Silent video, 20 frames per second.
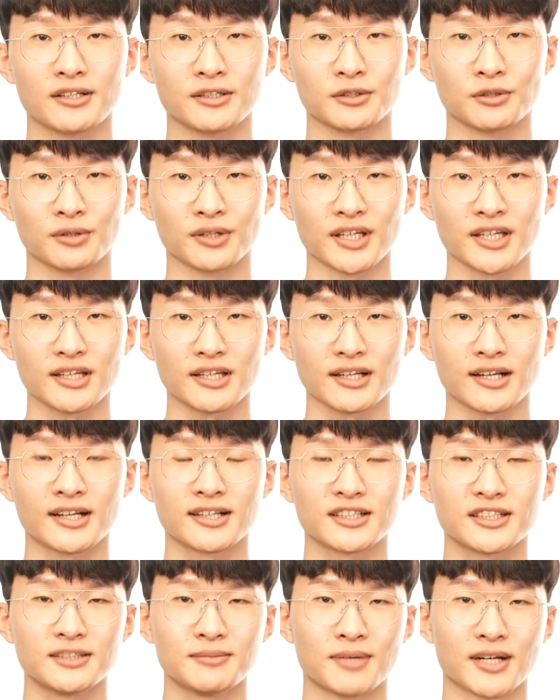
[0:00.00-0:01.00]
solved
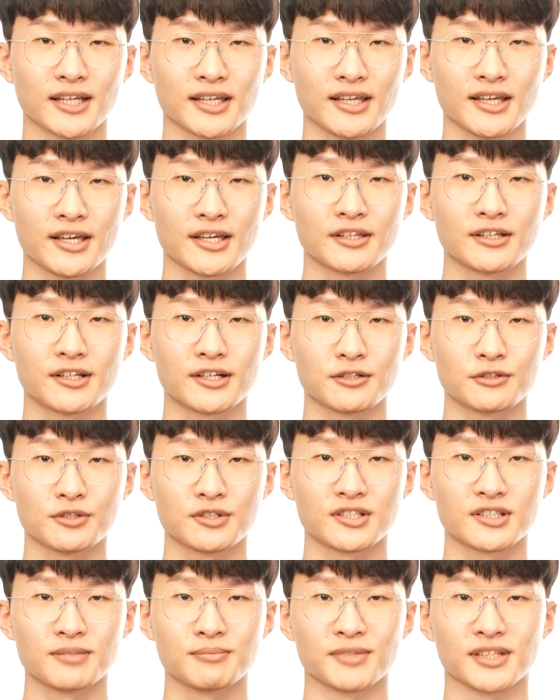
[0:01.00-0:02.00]
using the
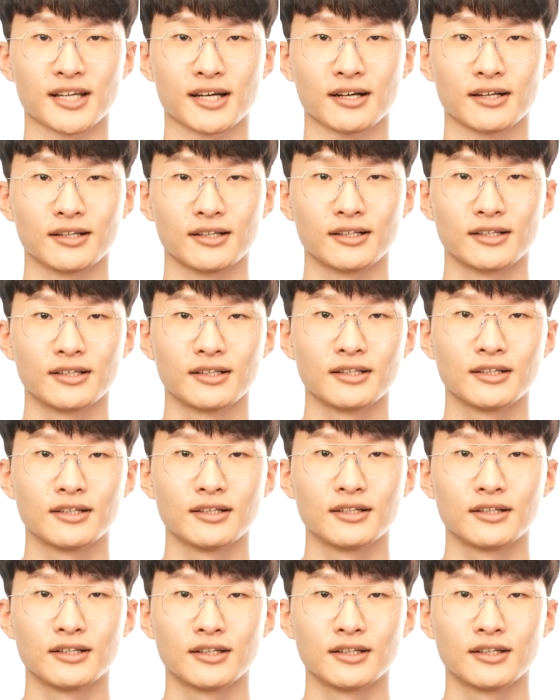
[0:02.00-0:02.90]
declare file.